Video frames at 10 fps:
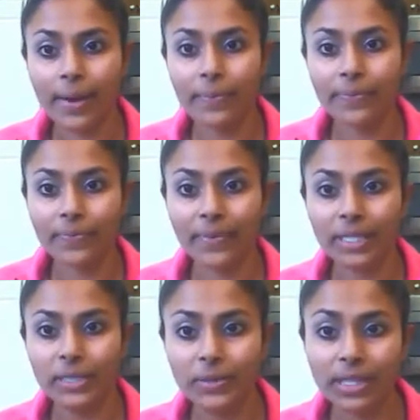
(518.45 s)

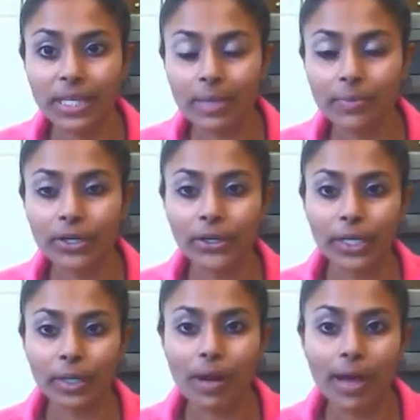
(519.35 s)
I do think the keema
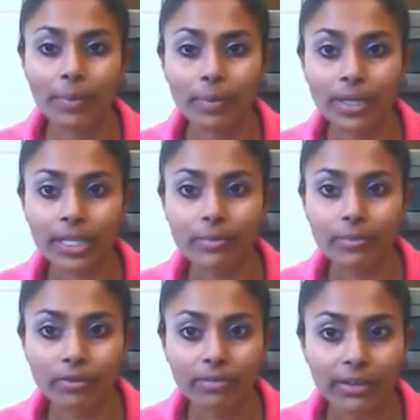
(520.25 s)
curry would probably be a
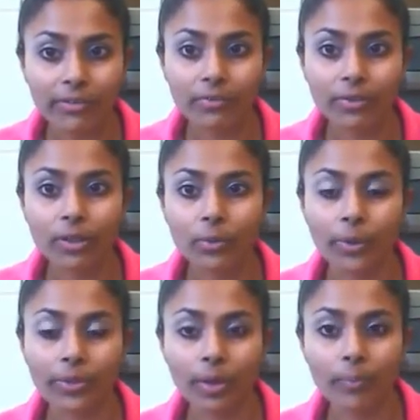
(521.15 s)
little more flavorful with